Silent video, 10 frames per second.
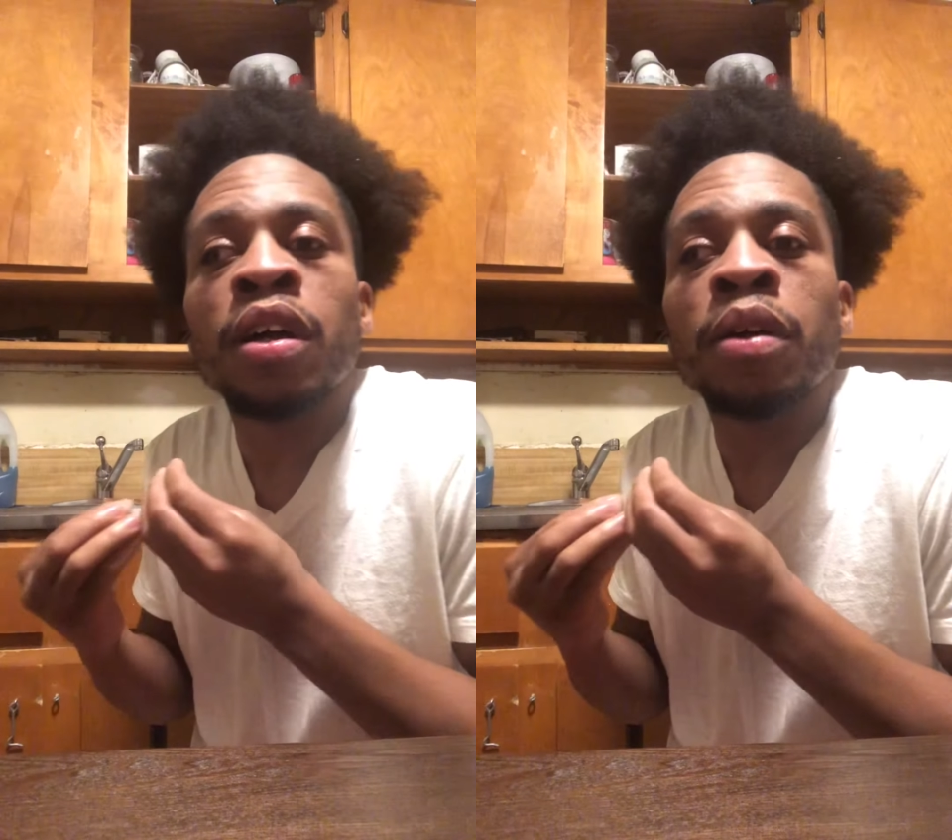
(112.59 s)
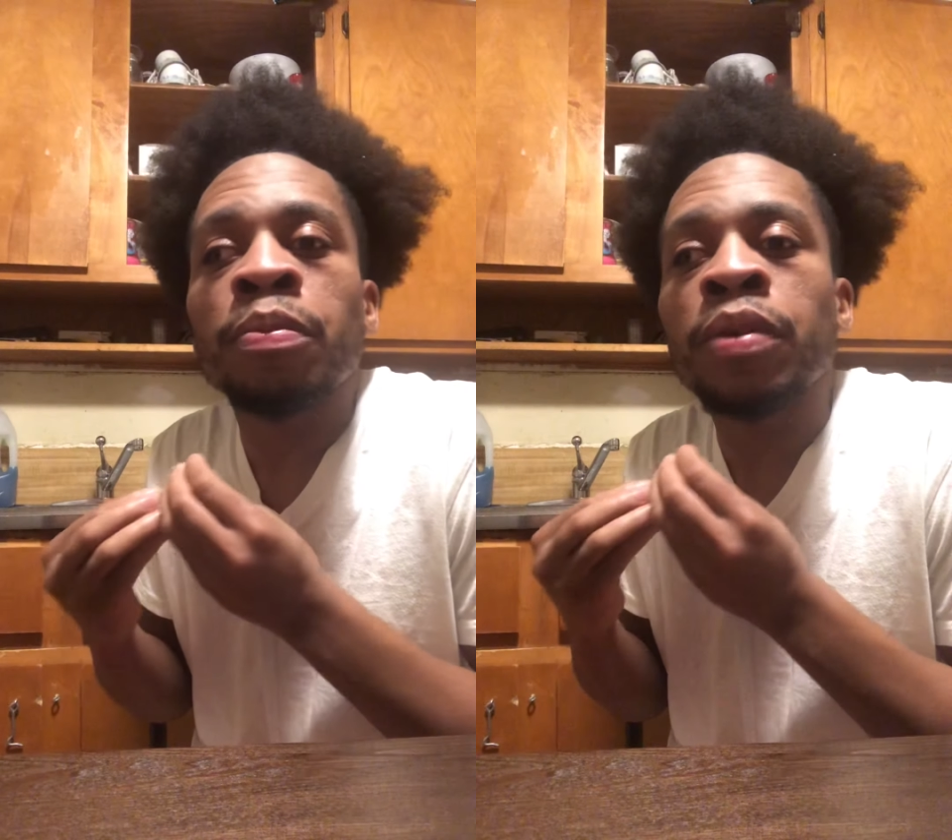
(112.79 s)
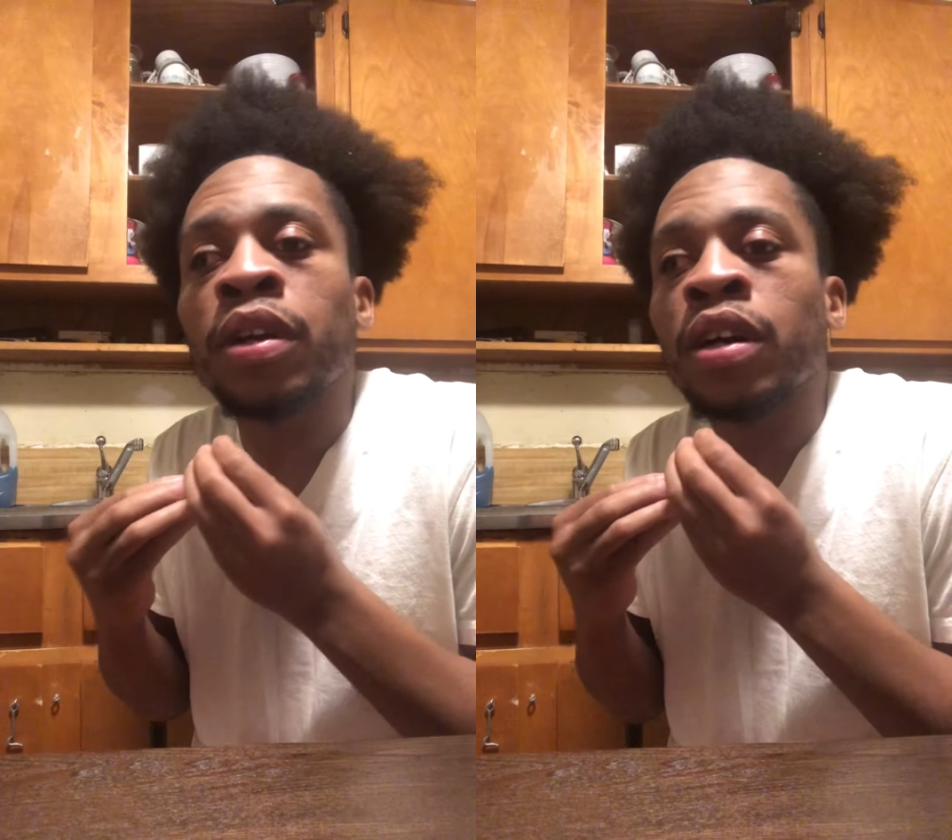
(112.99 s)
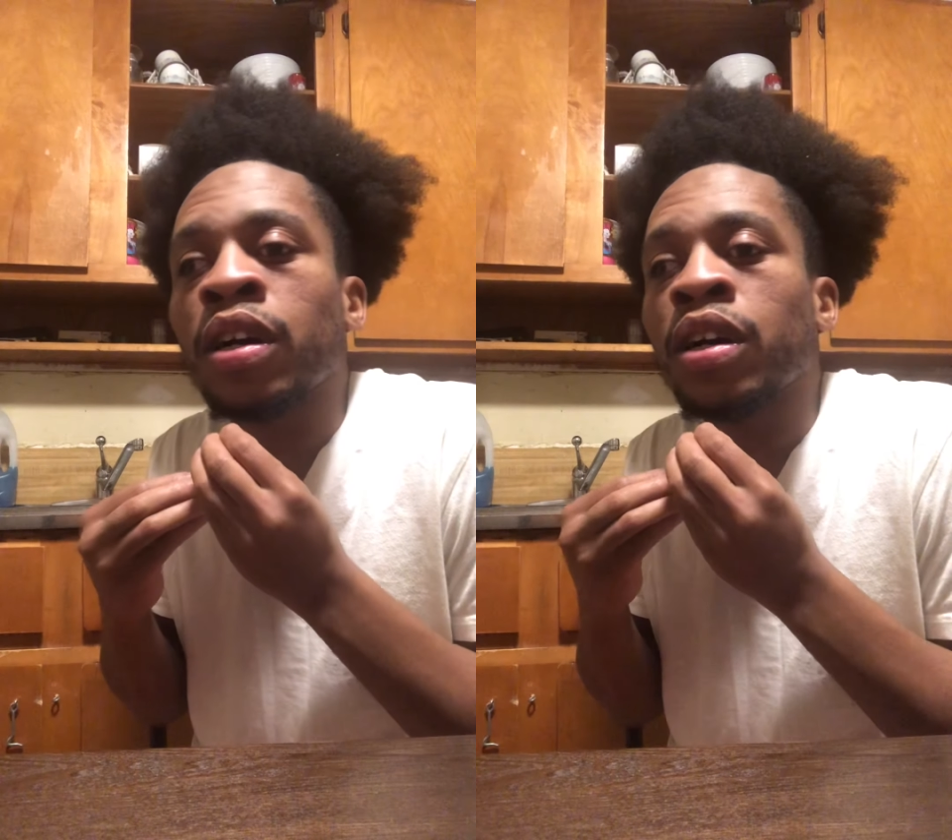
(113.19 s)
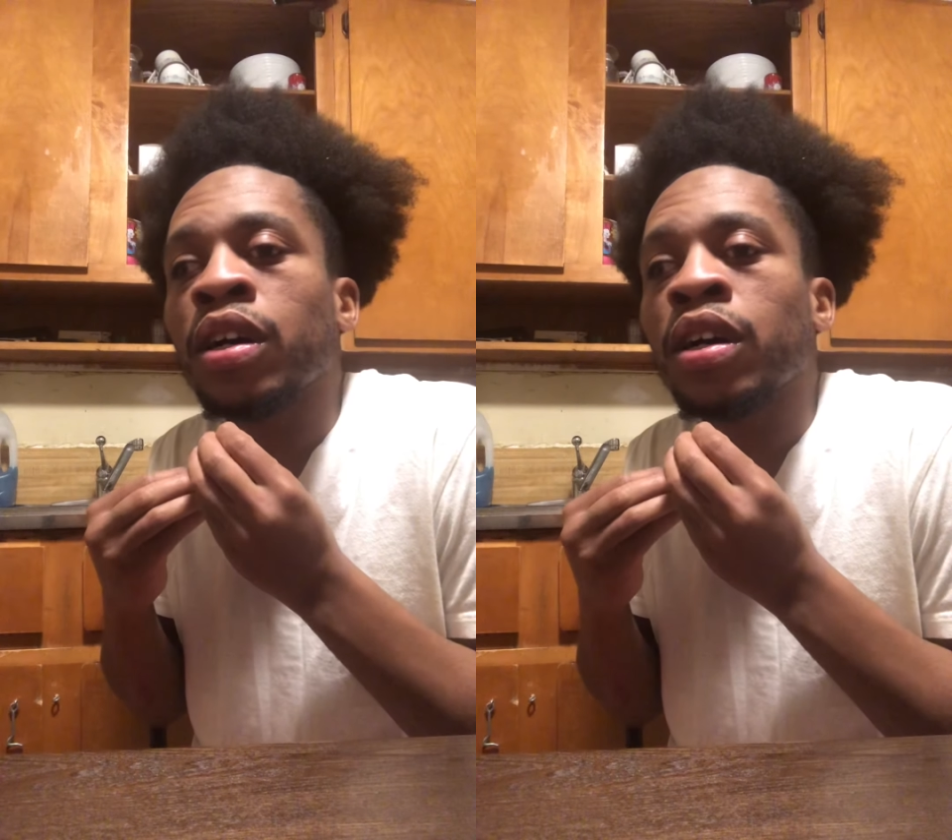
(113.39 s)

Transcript: been a,